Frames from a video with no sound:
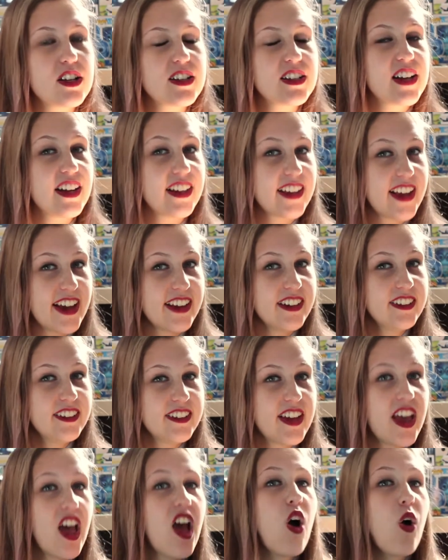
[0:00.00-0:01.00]
again,
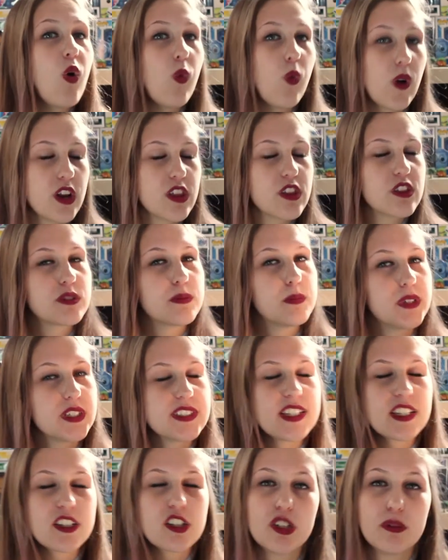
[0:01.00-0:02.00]
one of those books
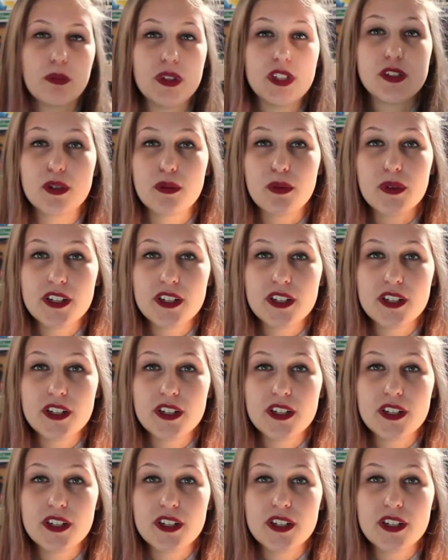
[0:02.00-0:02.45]
that could be super